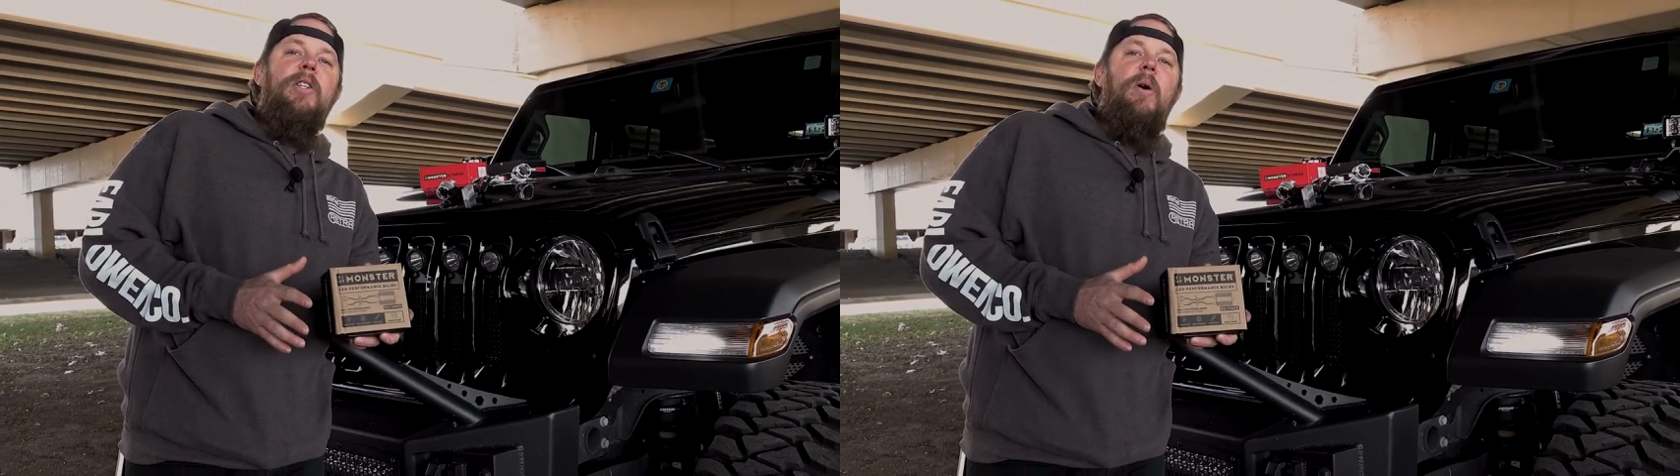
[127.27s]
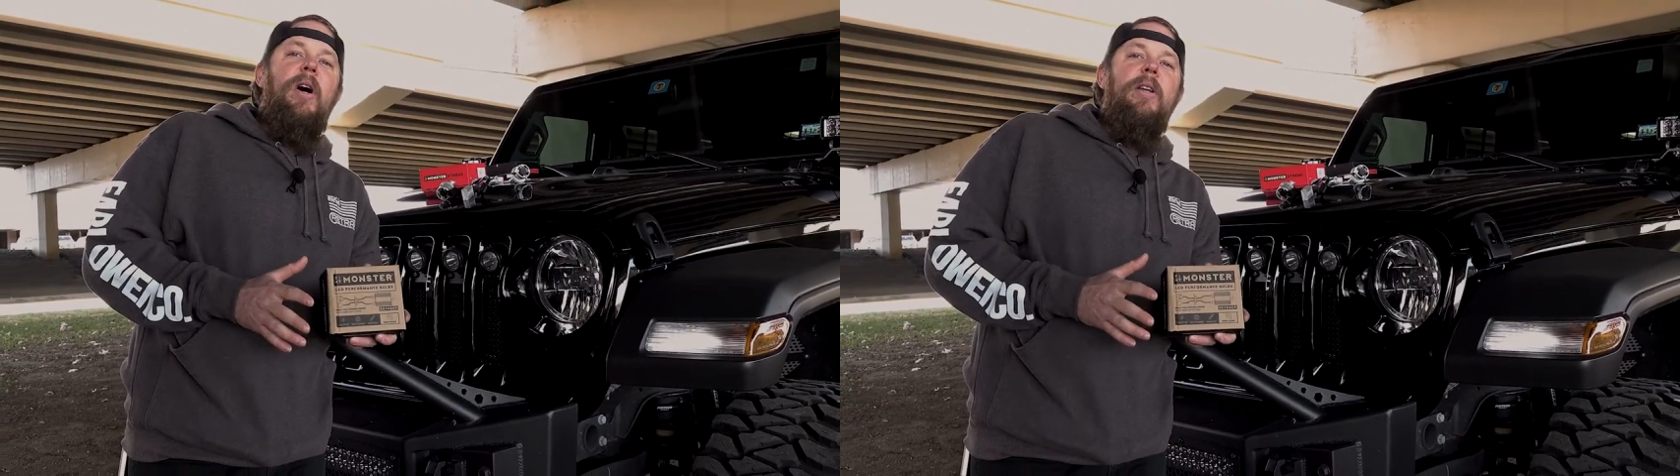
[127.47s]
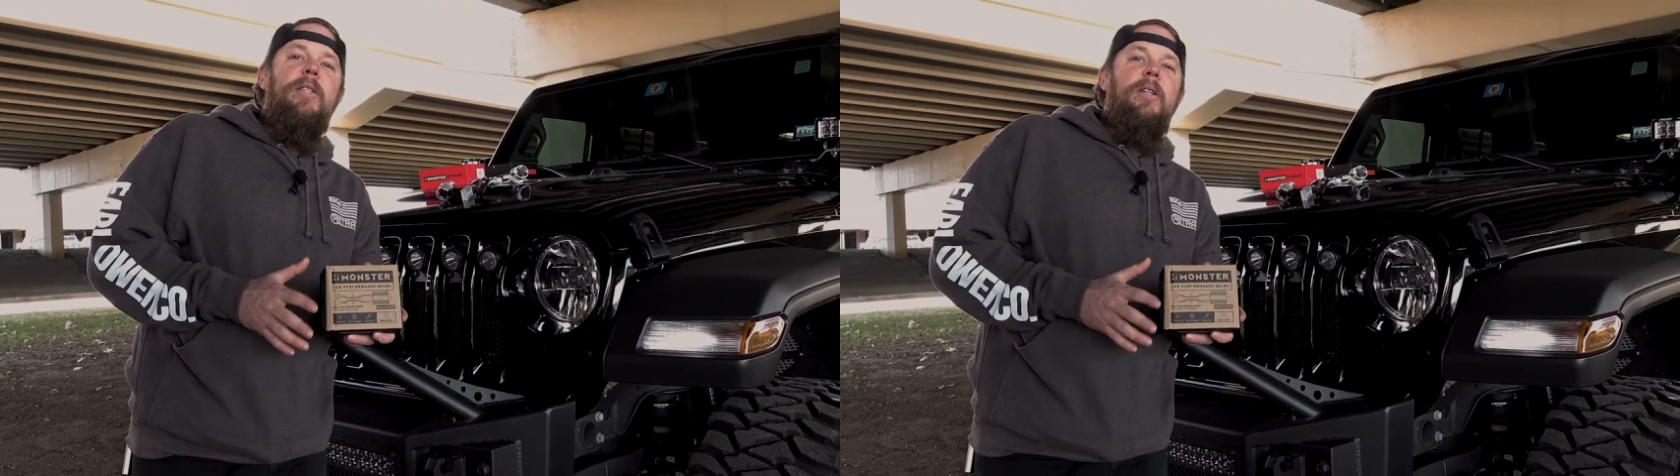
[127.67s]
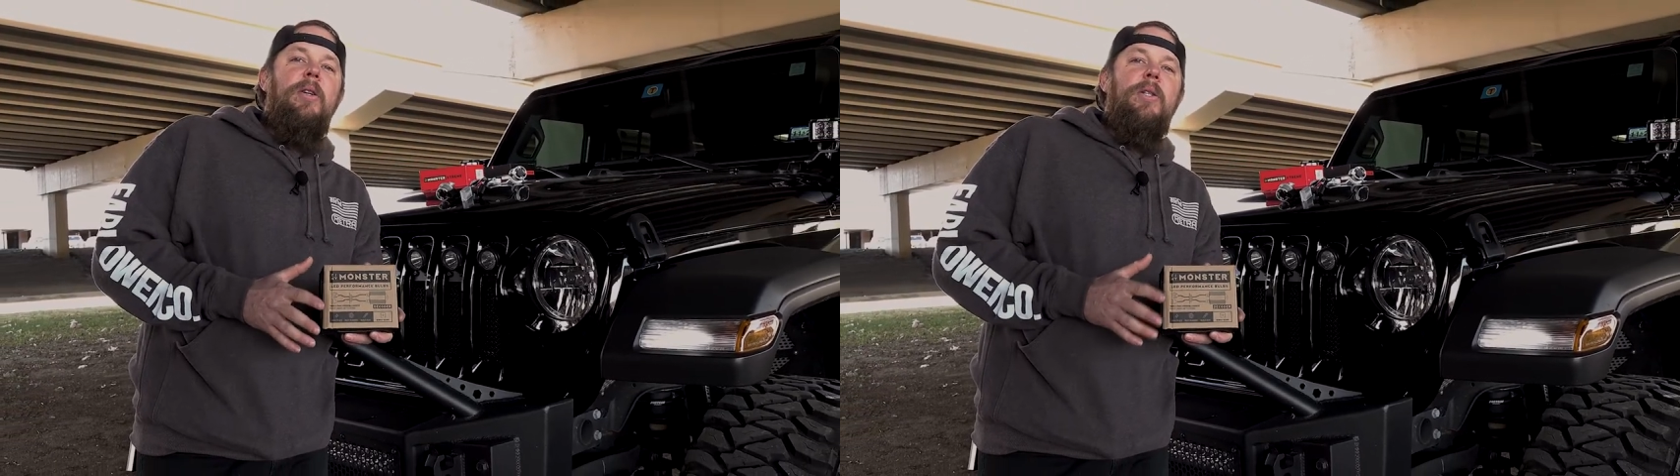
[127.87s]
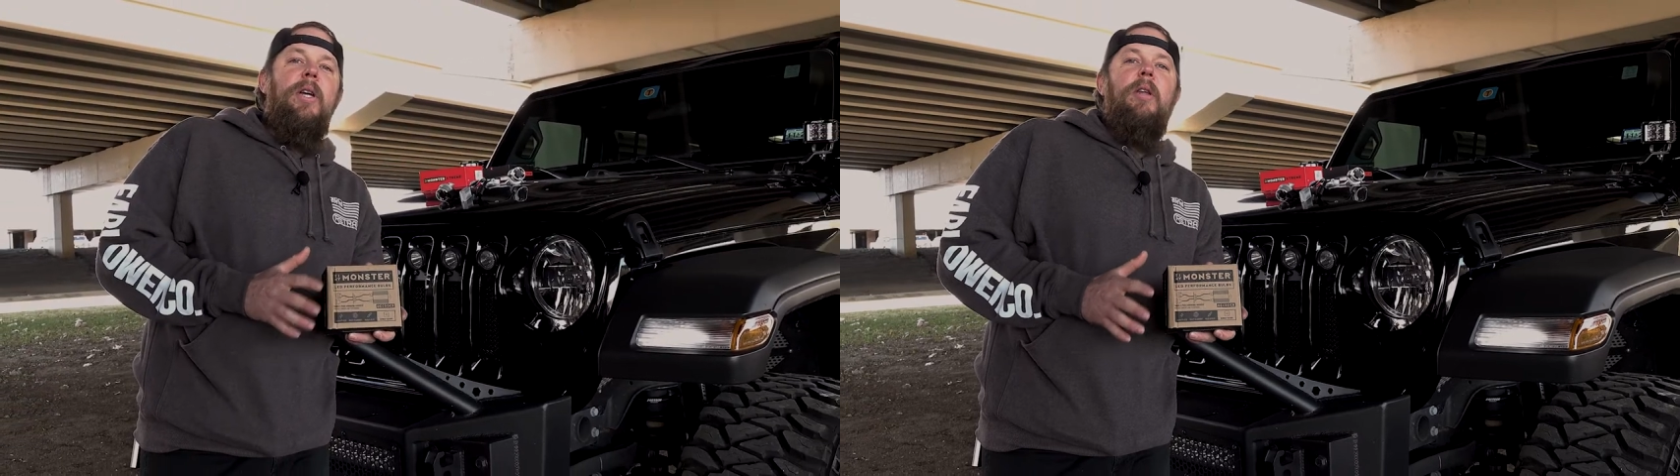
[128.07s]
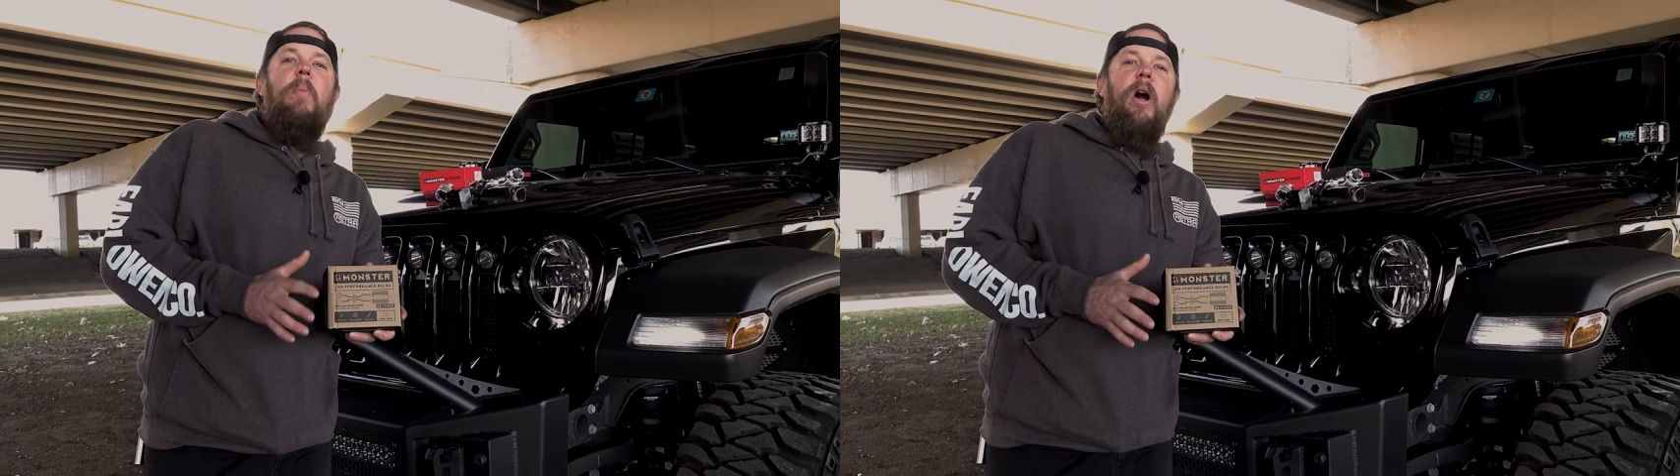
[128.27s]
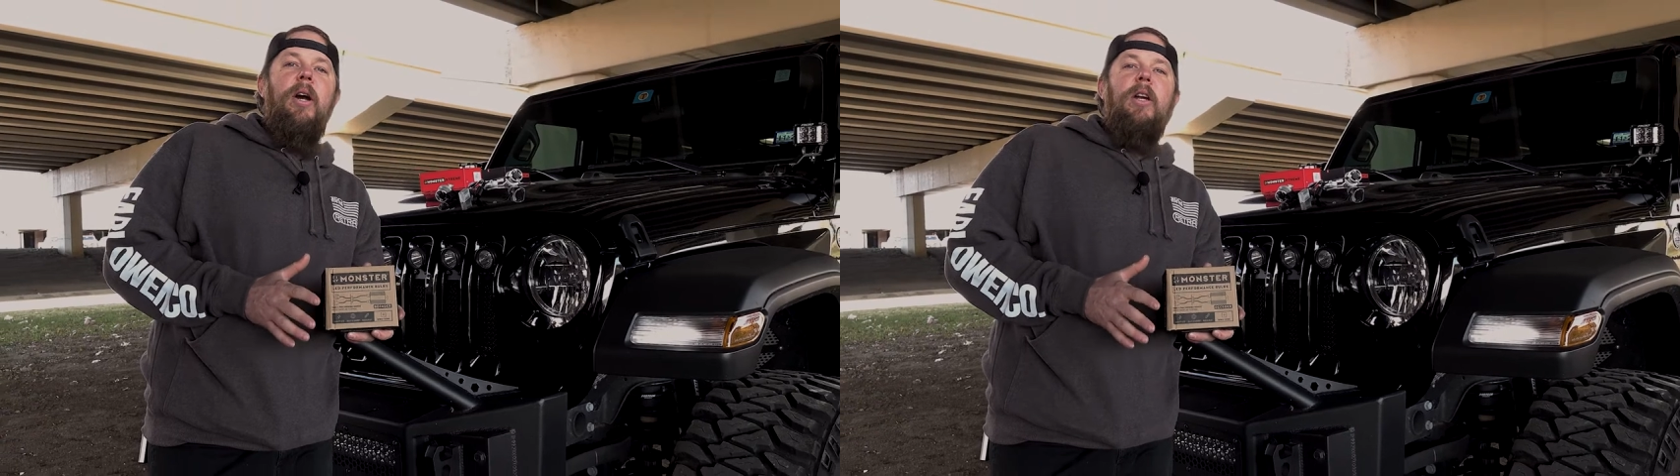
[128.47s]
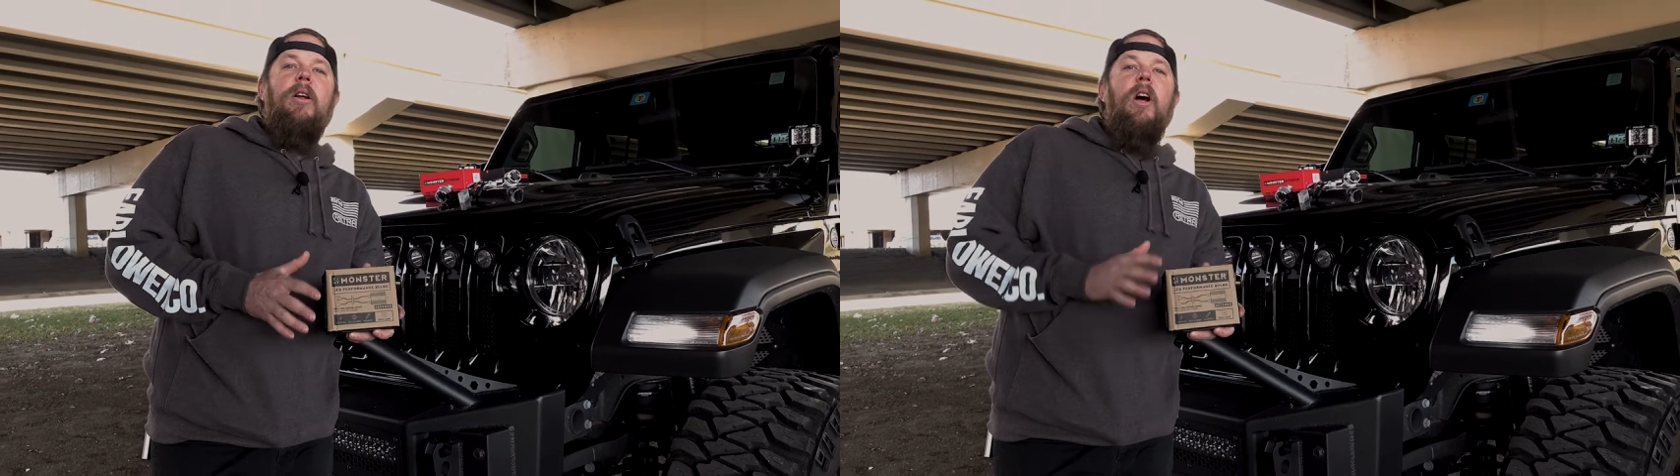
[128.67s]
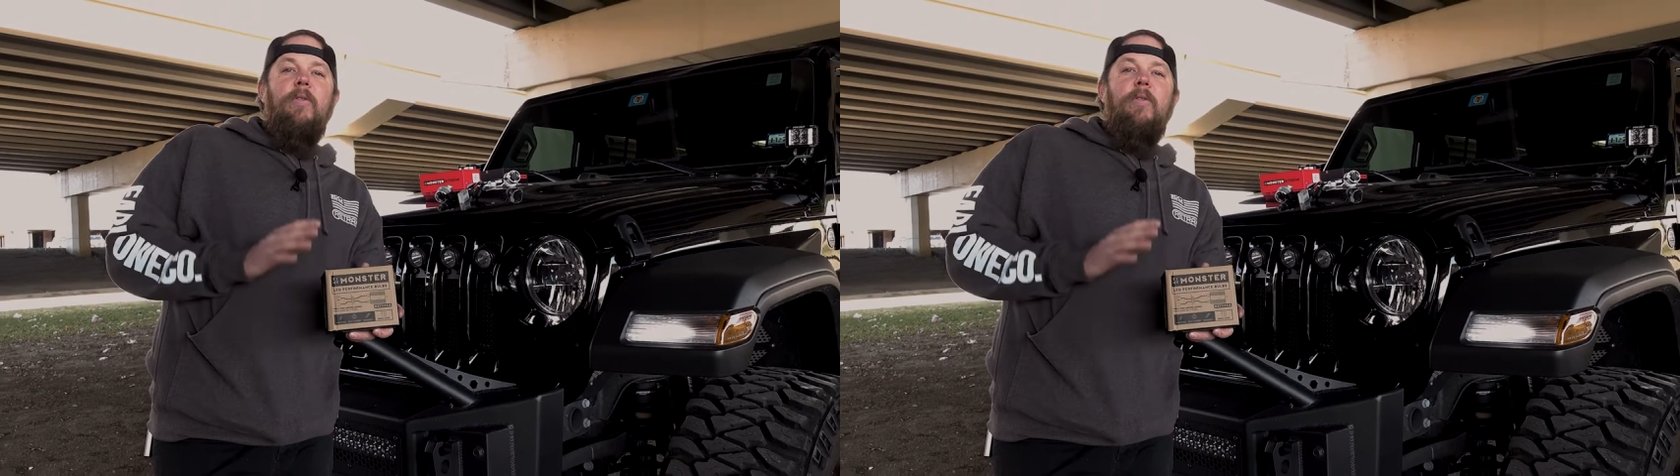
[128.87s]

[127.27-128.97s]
quality solution on the market